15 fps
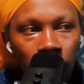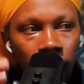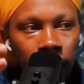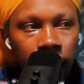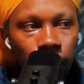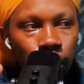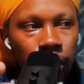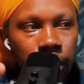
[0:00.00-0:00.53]

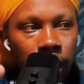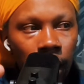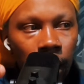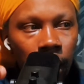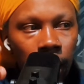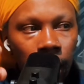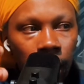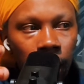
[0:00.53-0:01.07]
He was a
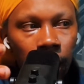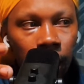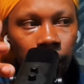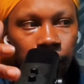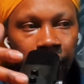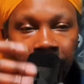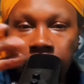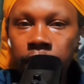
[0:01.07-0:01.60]
uh,
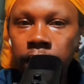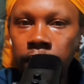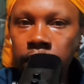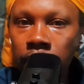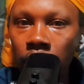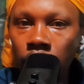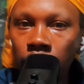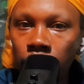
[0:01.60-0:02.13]
business
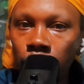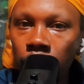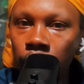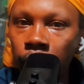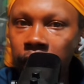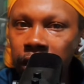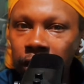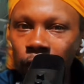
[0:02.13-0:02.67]
owner with
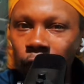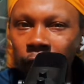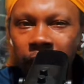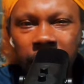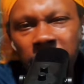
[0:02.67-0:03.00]
restaurants.